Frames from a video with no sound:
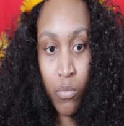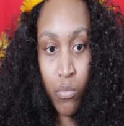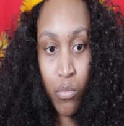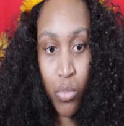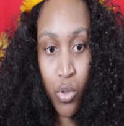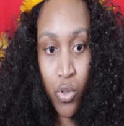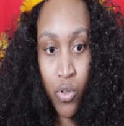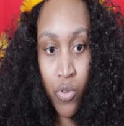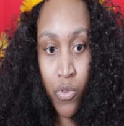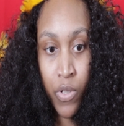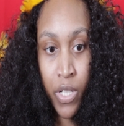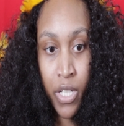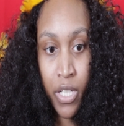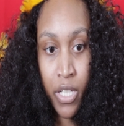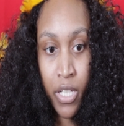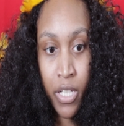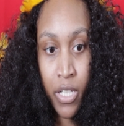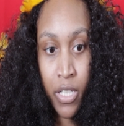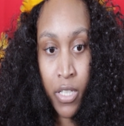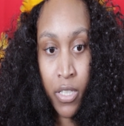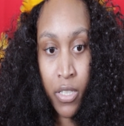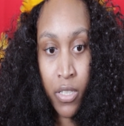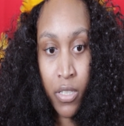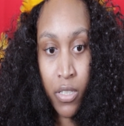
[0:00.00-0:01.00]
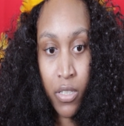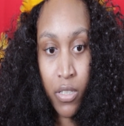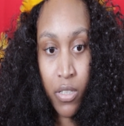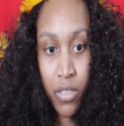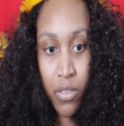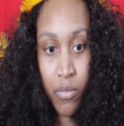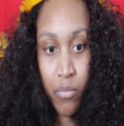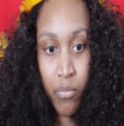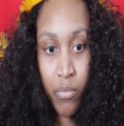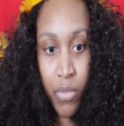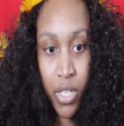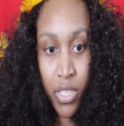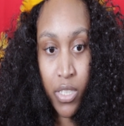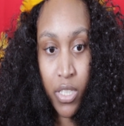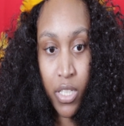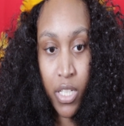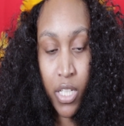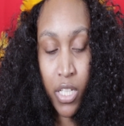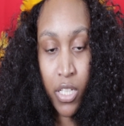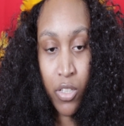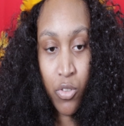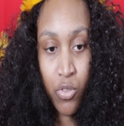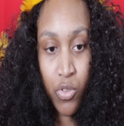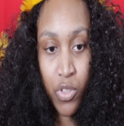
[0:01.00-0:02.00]
Puerto Rican,
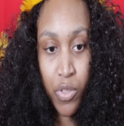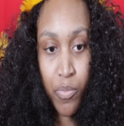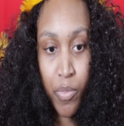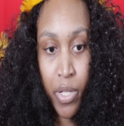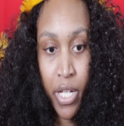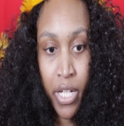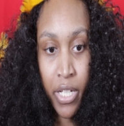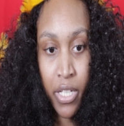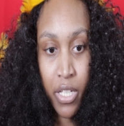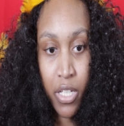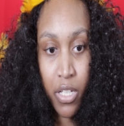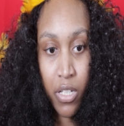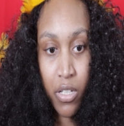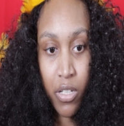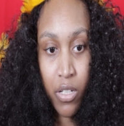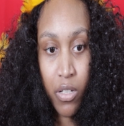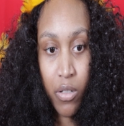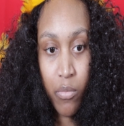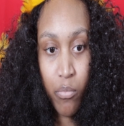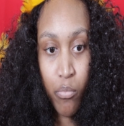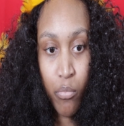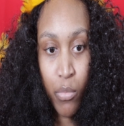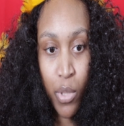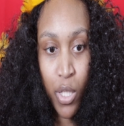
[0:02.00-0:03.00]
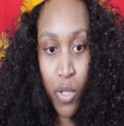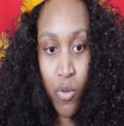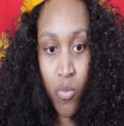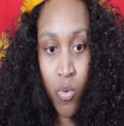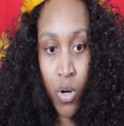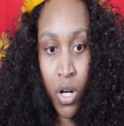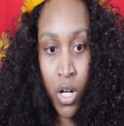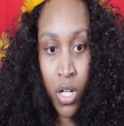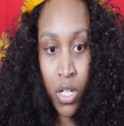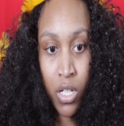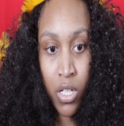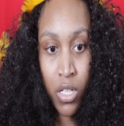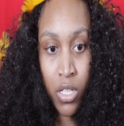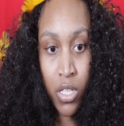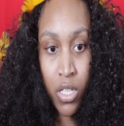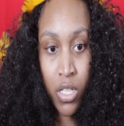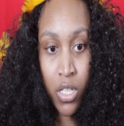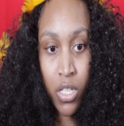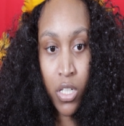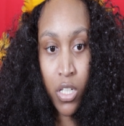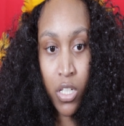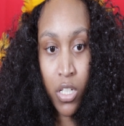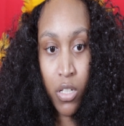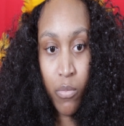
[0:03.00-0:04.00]
Mexican, Uzbek, Miwok.
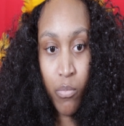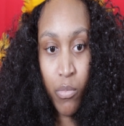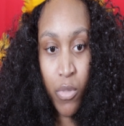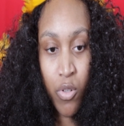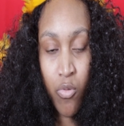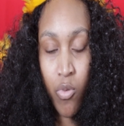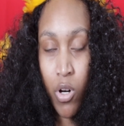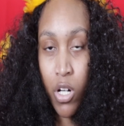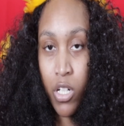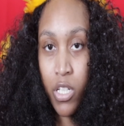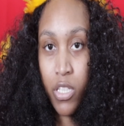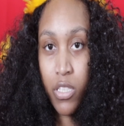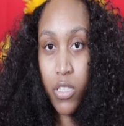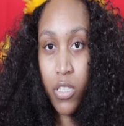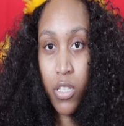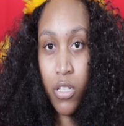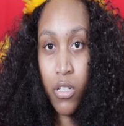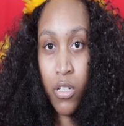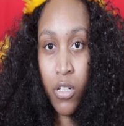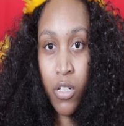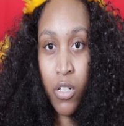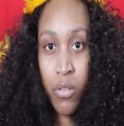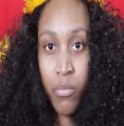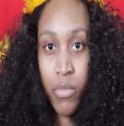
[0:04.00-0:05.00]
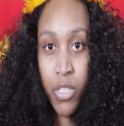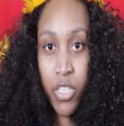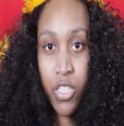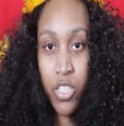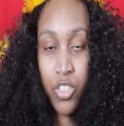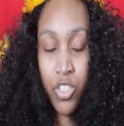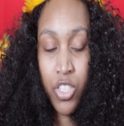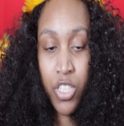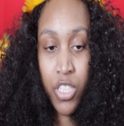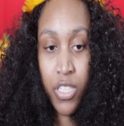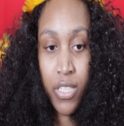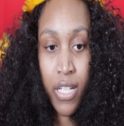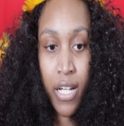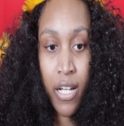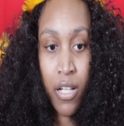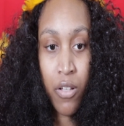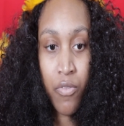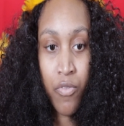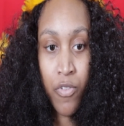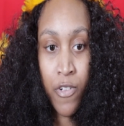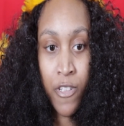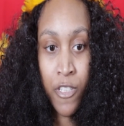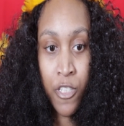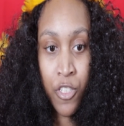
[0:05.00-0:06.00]
Miwok is a indigenous
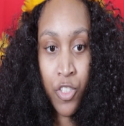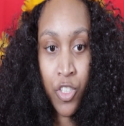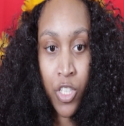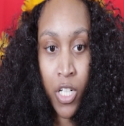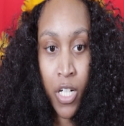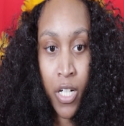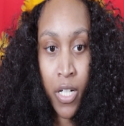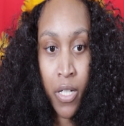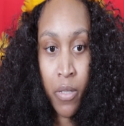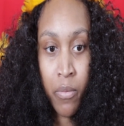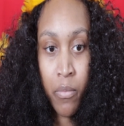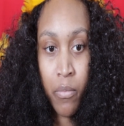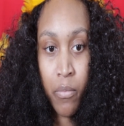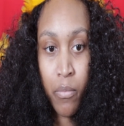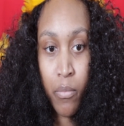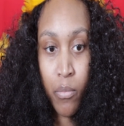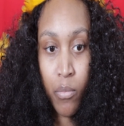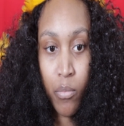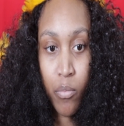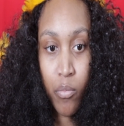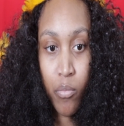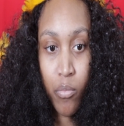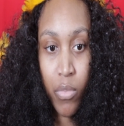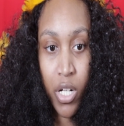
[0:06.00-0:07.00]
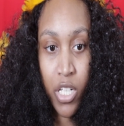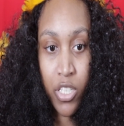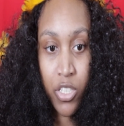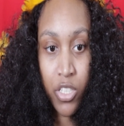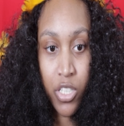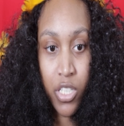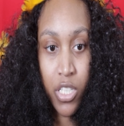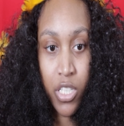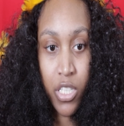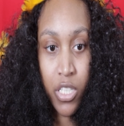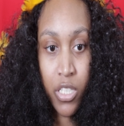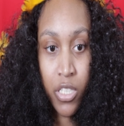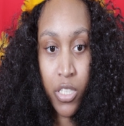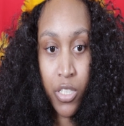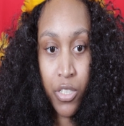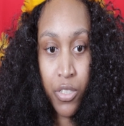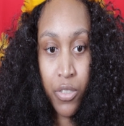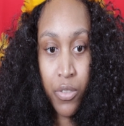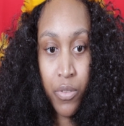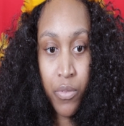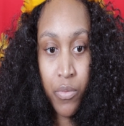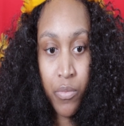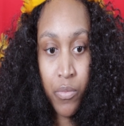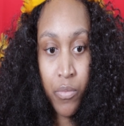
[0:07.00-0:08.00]
California tribe. Bashkir,
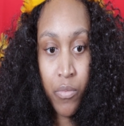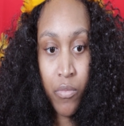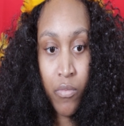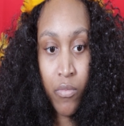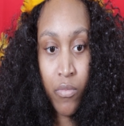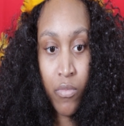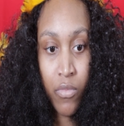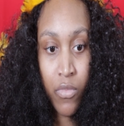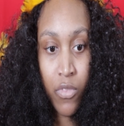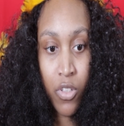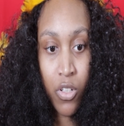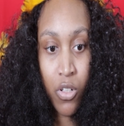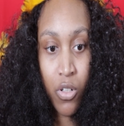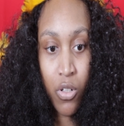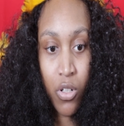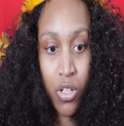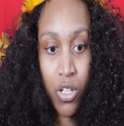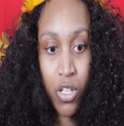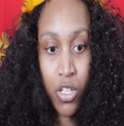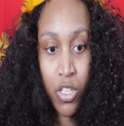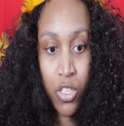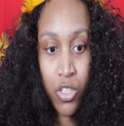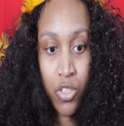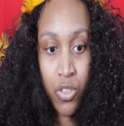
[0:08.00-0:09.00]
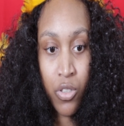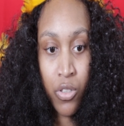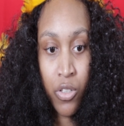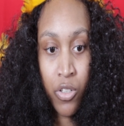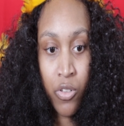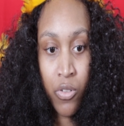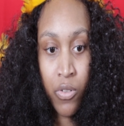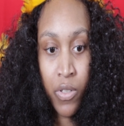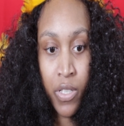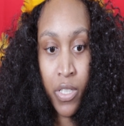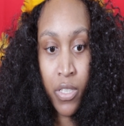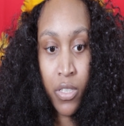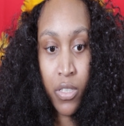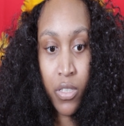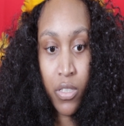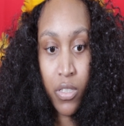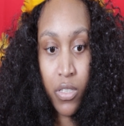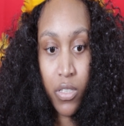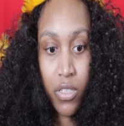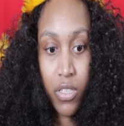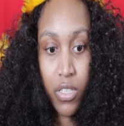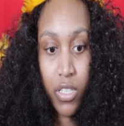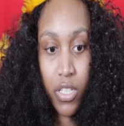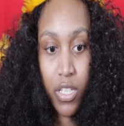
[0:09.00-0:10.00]
Costanoan,
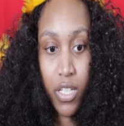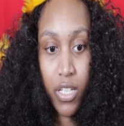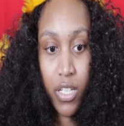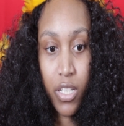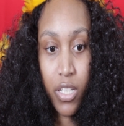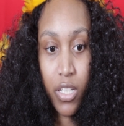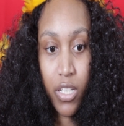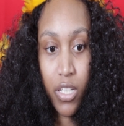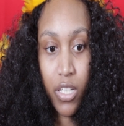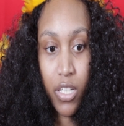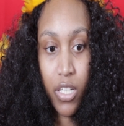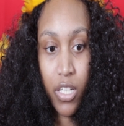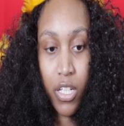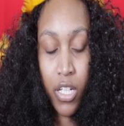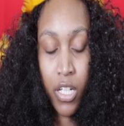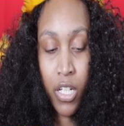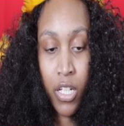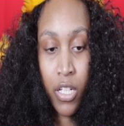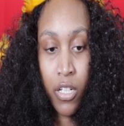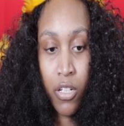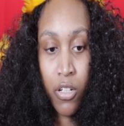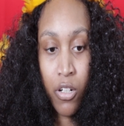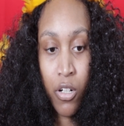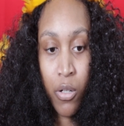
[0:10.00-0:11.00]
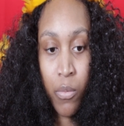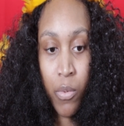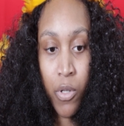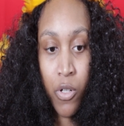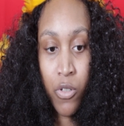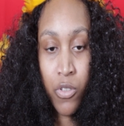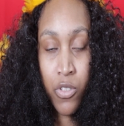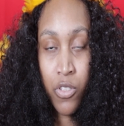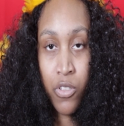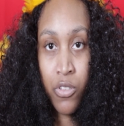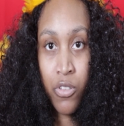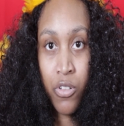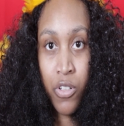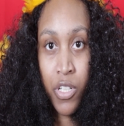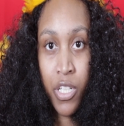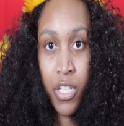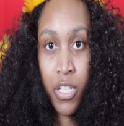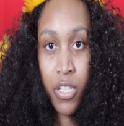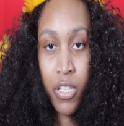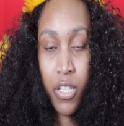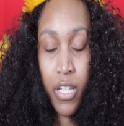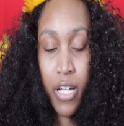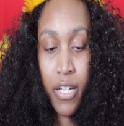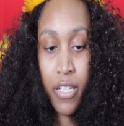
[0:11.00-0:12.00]
and
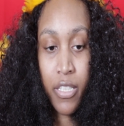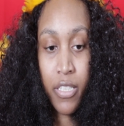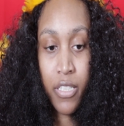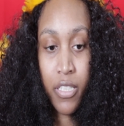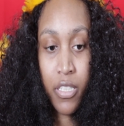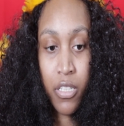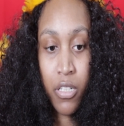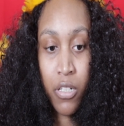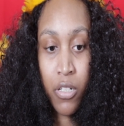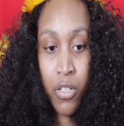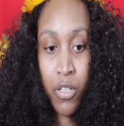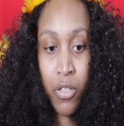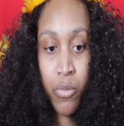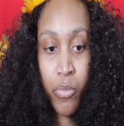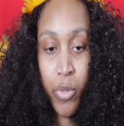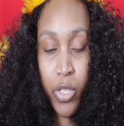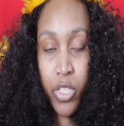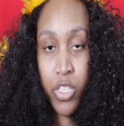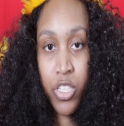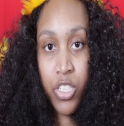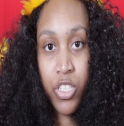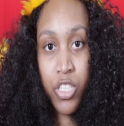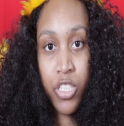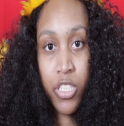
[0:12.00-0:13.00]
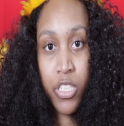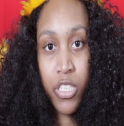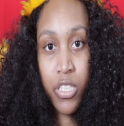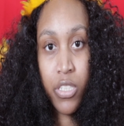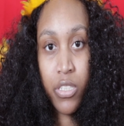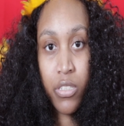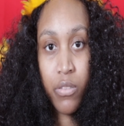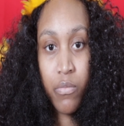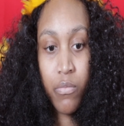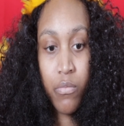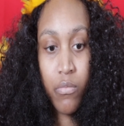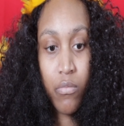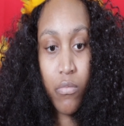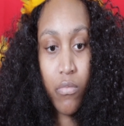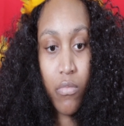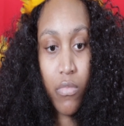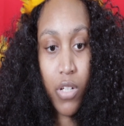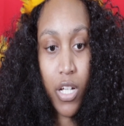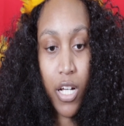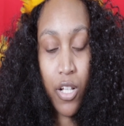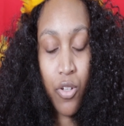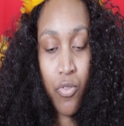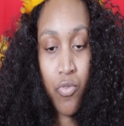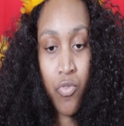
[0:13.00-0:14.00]
Costanoan, that is a indigenous
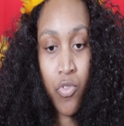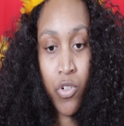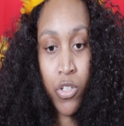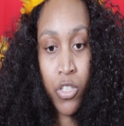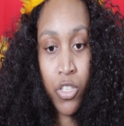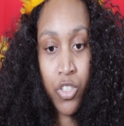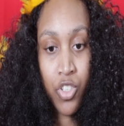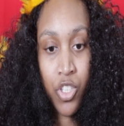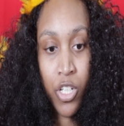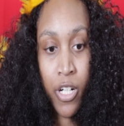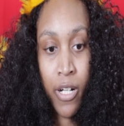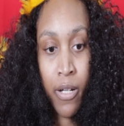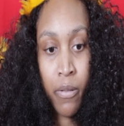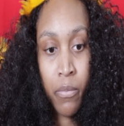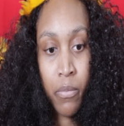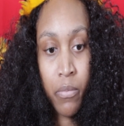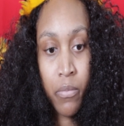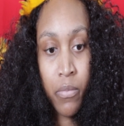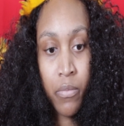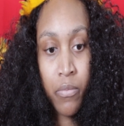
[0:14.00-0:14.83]
California tribe.